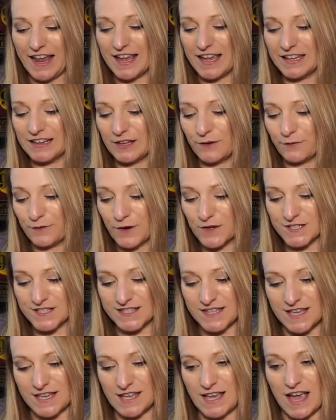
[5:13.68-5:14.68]
and the first
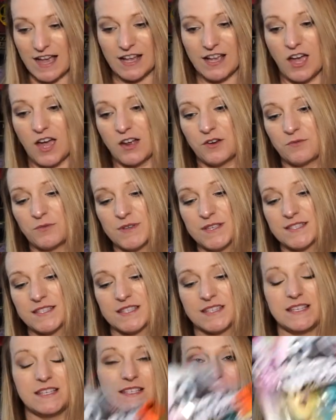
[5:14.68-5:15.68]
thing I got was
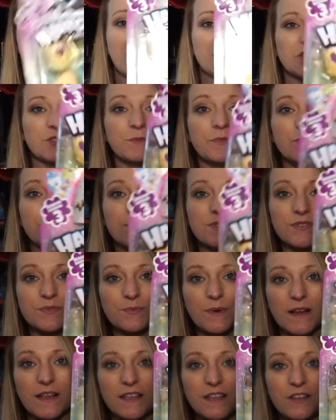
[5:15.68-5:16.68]
these
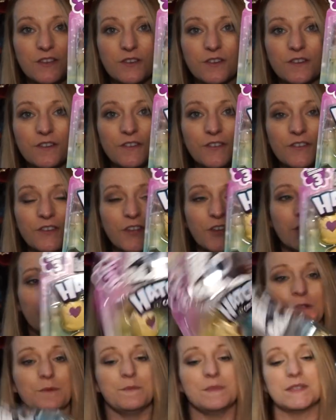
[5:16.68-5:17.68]
Hatchimals right here
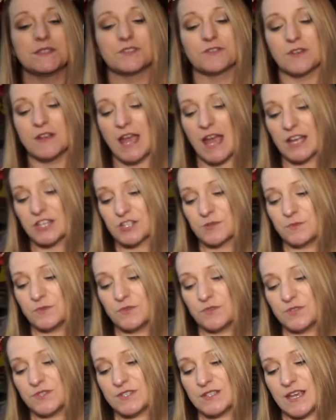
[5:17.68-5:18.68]
mystery
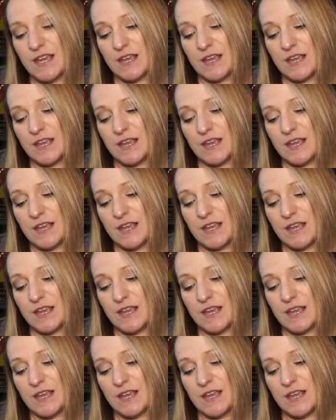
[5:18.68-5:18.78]
Hatchimals.